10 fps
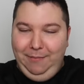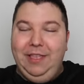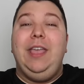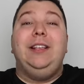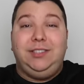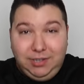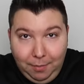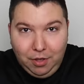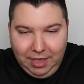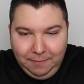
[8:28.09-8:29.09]
I'm like, yes,
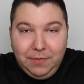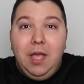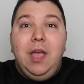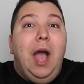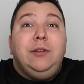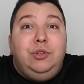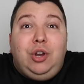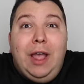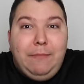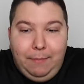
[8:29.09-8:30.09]
tteokbokki. I'm
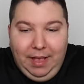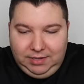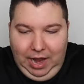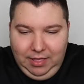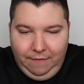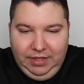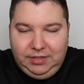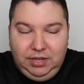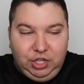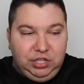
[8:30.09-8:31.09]
trying my best. I love it.
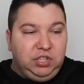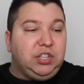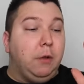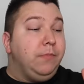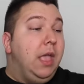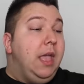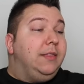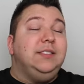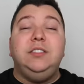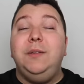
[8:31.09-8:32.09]
It's delicious. So
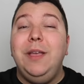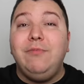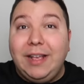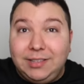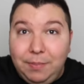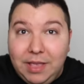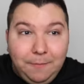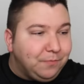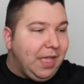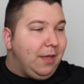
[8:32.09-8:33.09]
this is going to be a
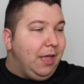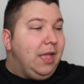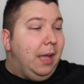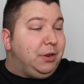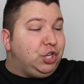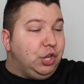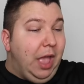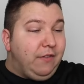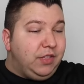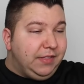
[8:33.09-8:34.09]
recipe. I'm going to show you
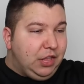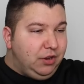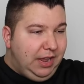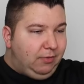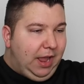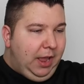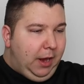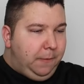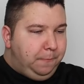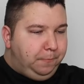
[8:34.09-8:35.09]
everything that you need right
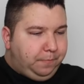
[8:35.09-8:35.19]
here.